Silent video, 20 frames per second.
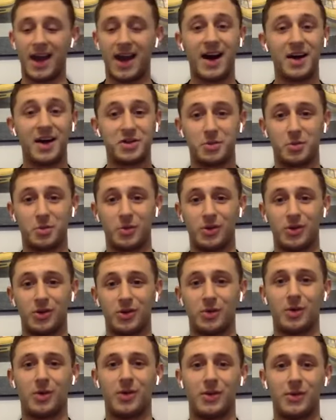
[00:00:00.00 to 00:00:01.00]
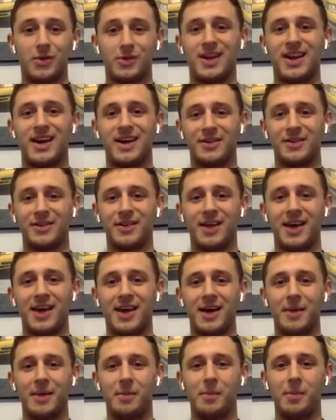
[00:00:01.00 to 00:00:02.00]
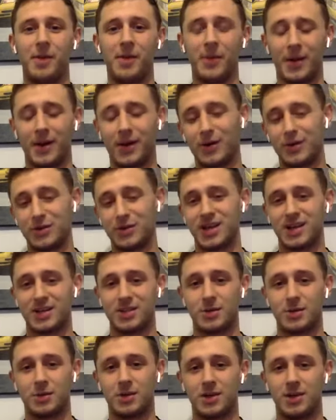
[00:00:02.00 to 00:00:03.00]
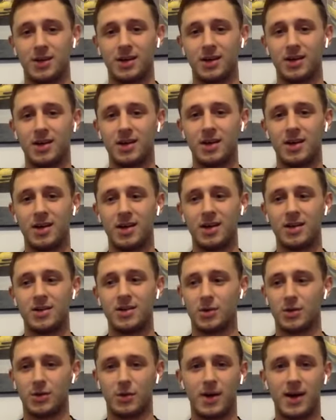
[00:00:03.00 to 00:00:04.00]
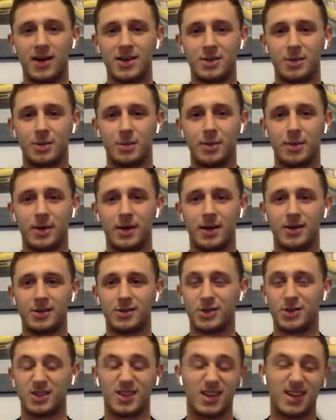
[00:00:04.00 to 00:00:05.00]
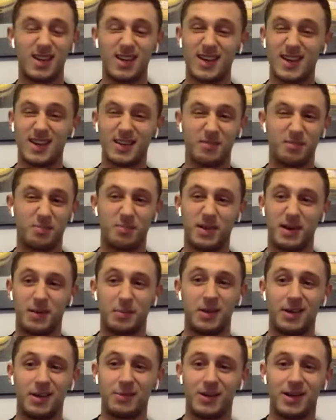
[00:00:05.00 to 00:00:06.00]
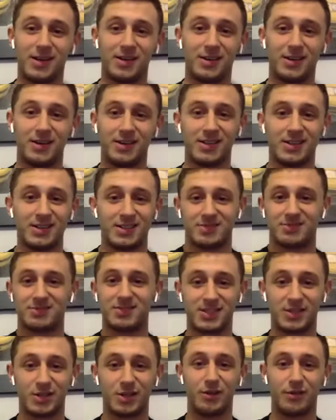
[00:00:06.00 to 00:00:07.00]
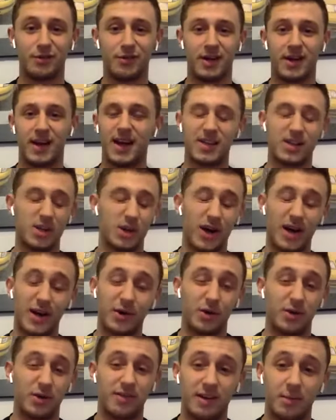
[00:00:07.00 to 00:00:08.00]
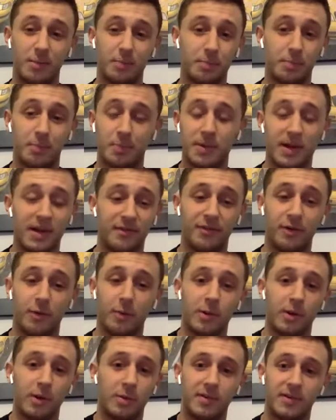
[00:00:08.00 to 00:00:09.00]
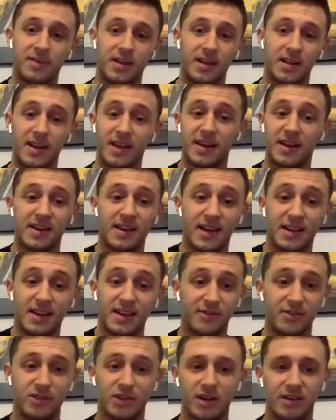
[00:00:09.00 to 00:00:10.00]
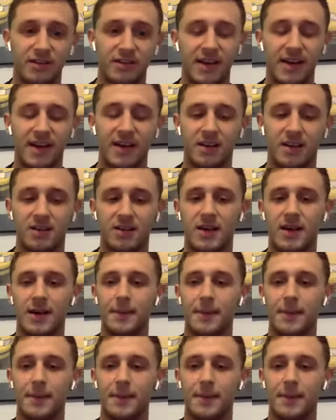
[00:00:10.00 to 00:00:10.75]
high jump was the only one that was left. And they were like, "Oh, Jack, do you want to do high jump?" And I was just like, "Yeah, bang me in, why not? Let's go for it." I'd only really played football up until then. I'd never done athletics.